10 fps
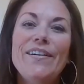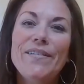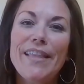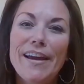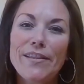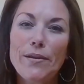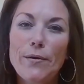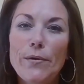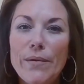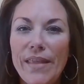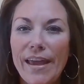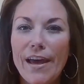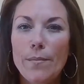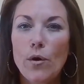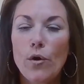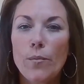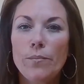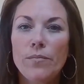when they unload it when they come home,